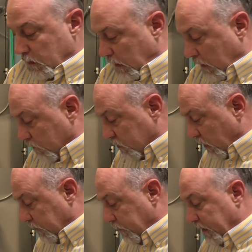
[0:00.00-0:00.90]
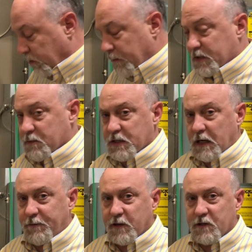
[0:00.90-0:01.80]
uh, so I'm gonna be crimping some
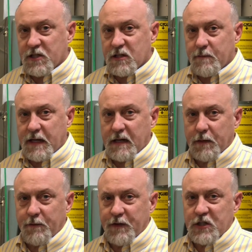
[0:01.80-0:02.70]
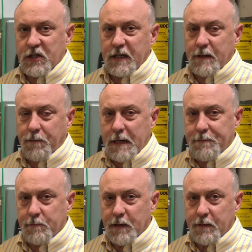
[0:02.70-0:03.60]
stuff here in just a minute. I'm gonna finish cutting the
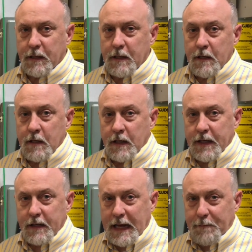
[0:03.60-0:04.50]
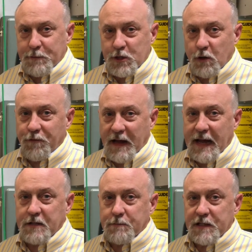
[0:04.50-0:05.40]
piping, but it happened so
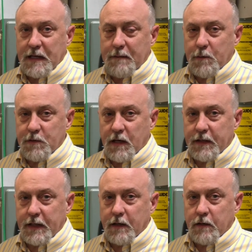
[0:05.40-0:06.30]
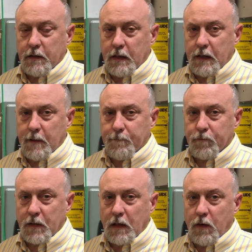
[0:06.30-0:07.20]
fast, by the time I'm done here, um,
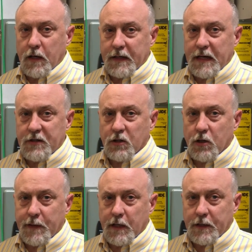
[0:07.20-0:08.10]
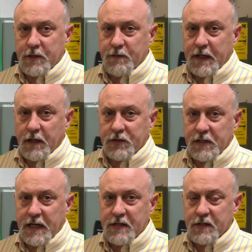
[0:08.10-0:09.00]
I wanted to catch a little bit on this video so you
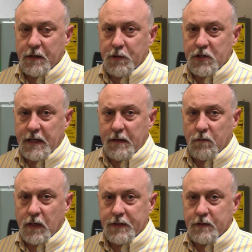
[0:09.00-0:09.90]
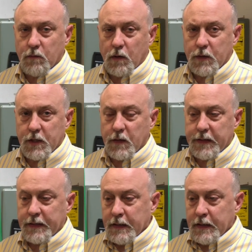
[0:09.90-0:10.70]
guys could appreciate what, what we're doing.